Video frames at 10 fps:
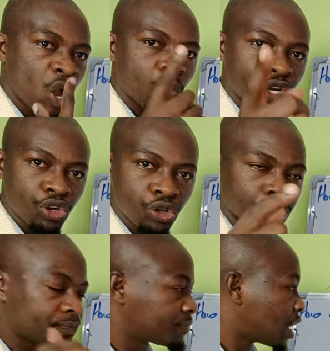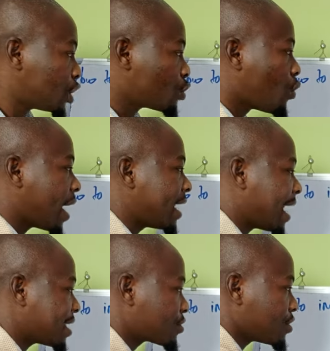what do? You go ahead
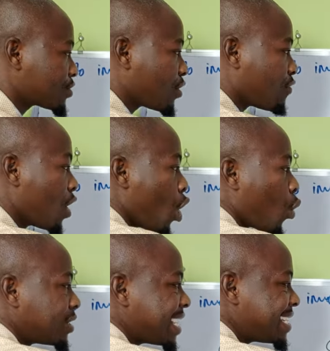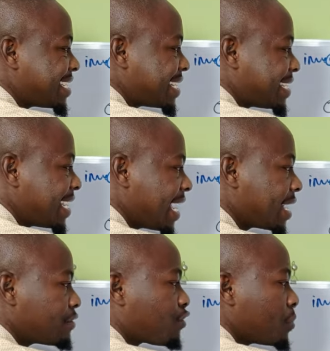and ask yourself, what does it
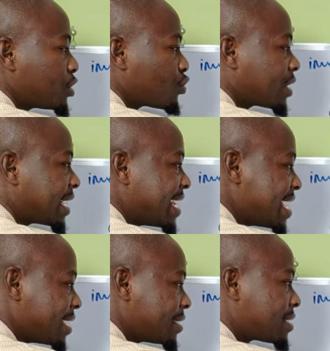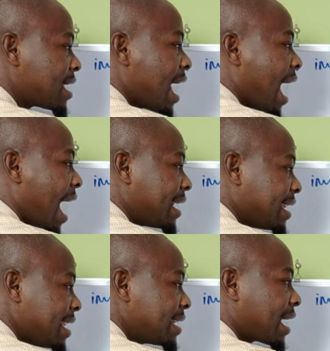entail for me to create
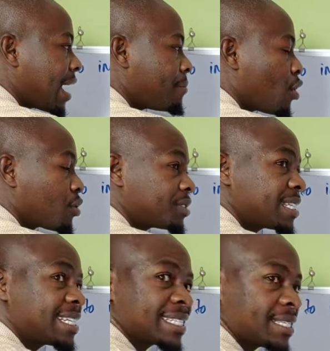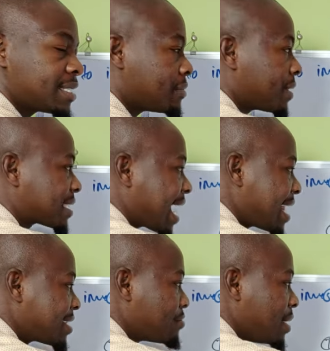an income or create a system that
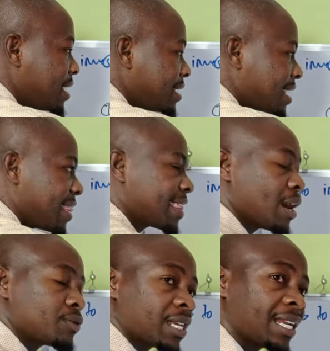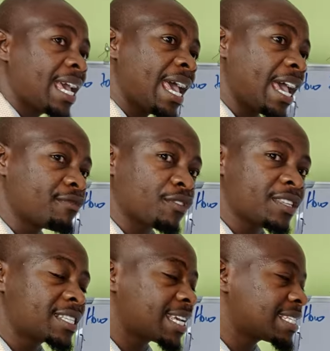earns me 10,000? And for
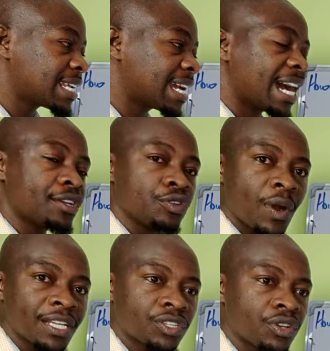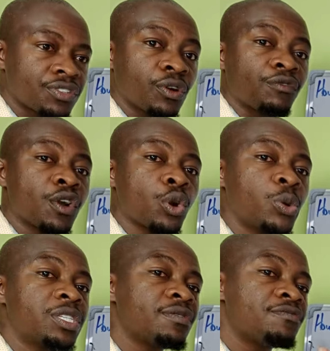this case regard, you ask yourself,
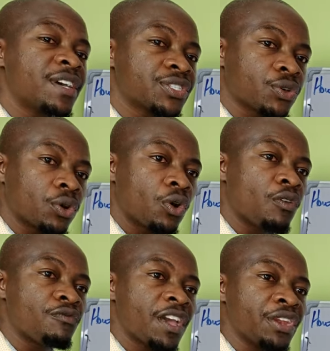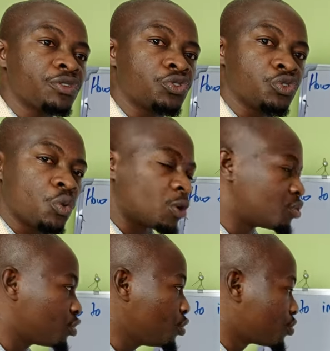which vessel or venue do you
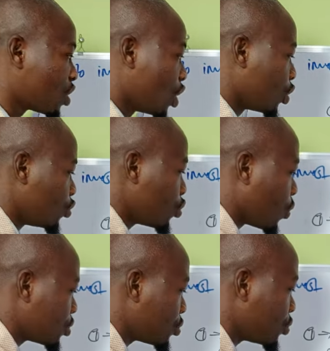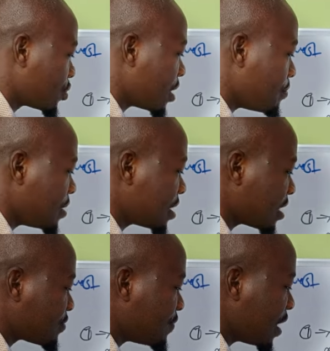want to use? Do you want to use the
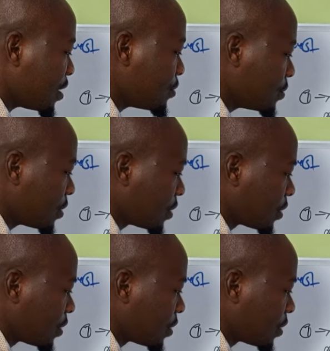business venue,